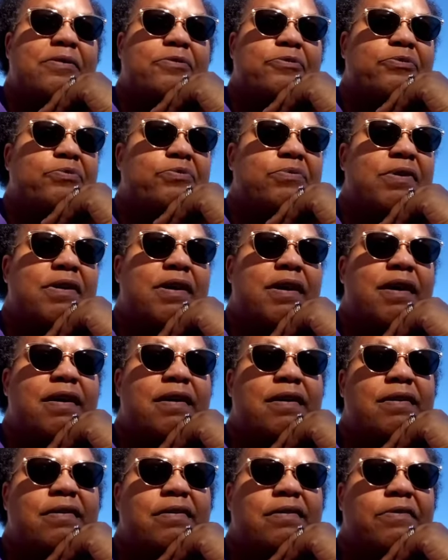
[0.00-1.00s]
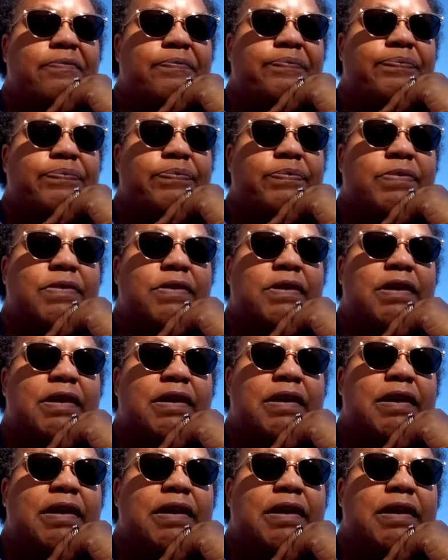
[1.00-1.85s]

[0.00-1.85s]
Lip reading: [no speech]